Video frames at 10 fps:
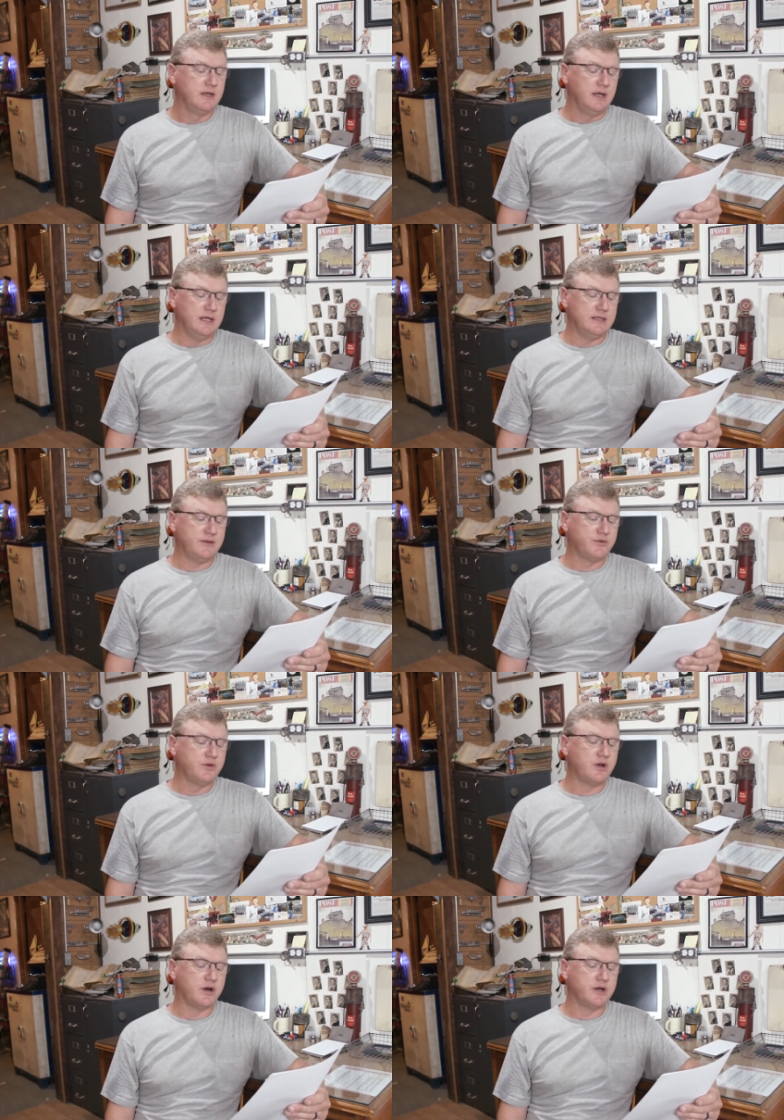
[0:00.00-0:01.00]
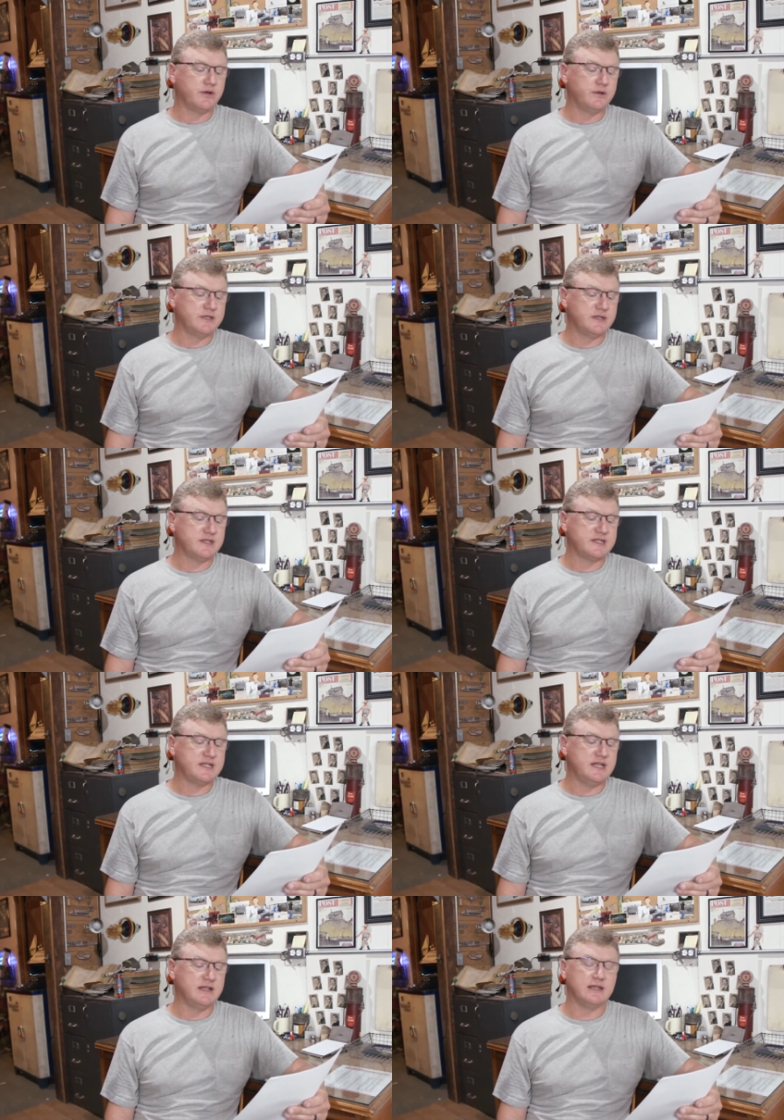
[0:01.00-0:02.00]
And they threw cargo into the
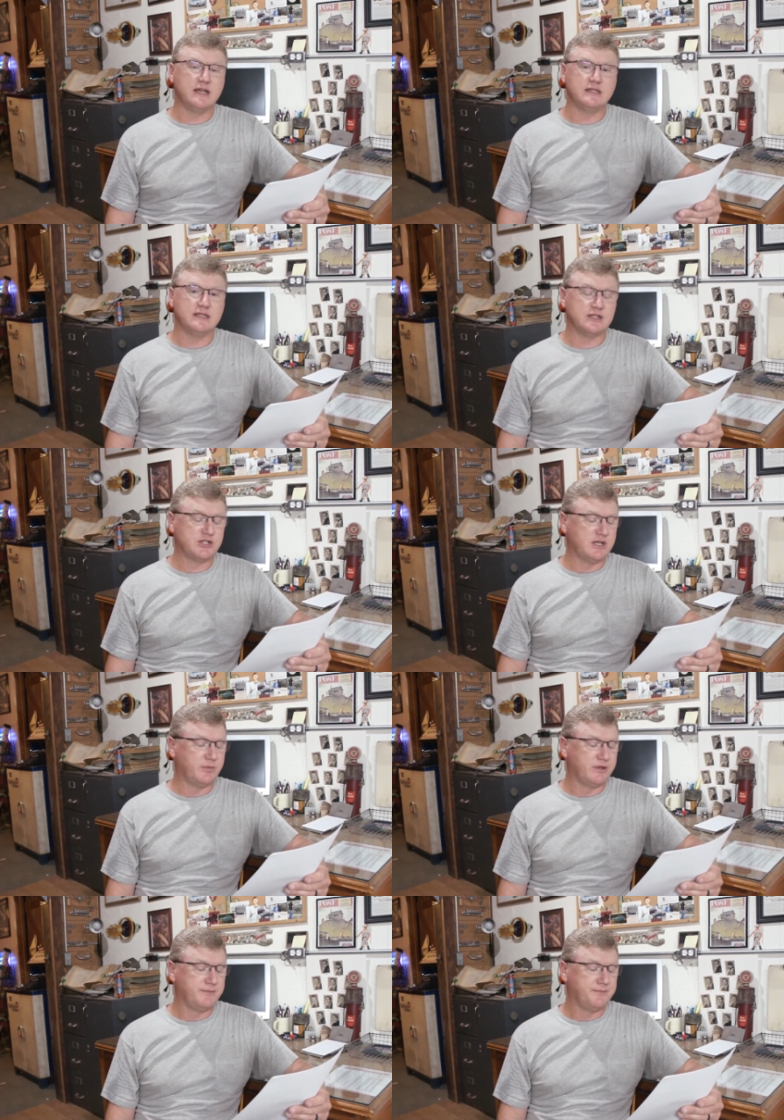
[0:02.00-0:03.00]
sea to lighten the ship.